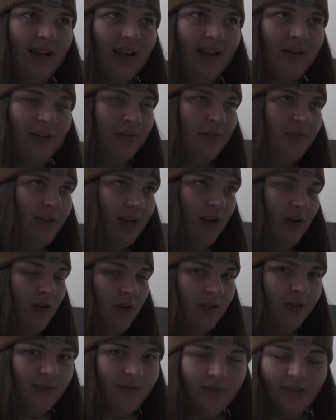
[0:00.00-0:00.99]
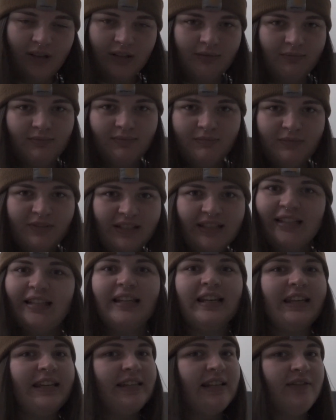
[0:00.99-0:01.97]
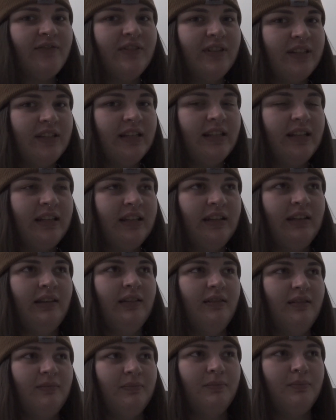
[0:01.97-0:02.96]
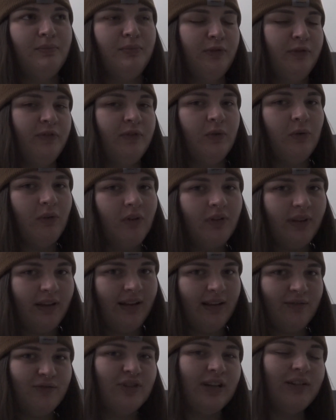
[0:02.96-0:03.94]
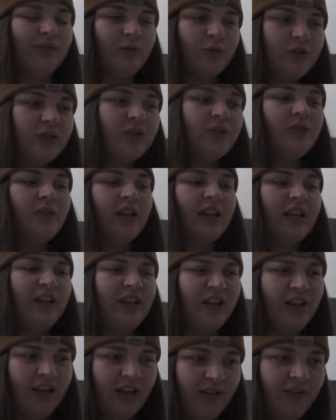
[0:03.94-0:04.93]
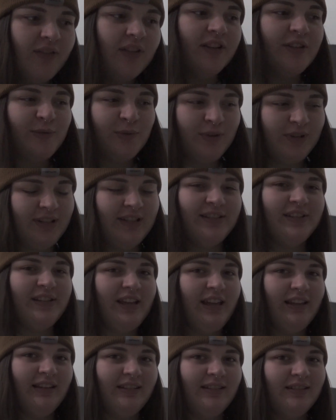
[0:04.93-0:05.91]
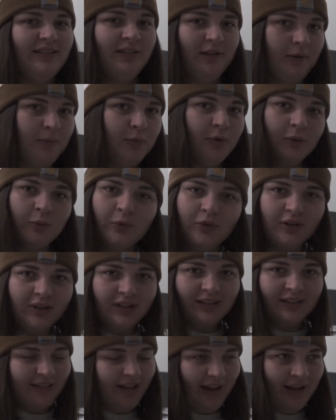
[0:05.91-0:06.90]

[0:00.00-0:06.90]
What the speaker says: Out of like all of the cities I've visited before, like I've traveled to, this one is like number one.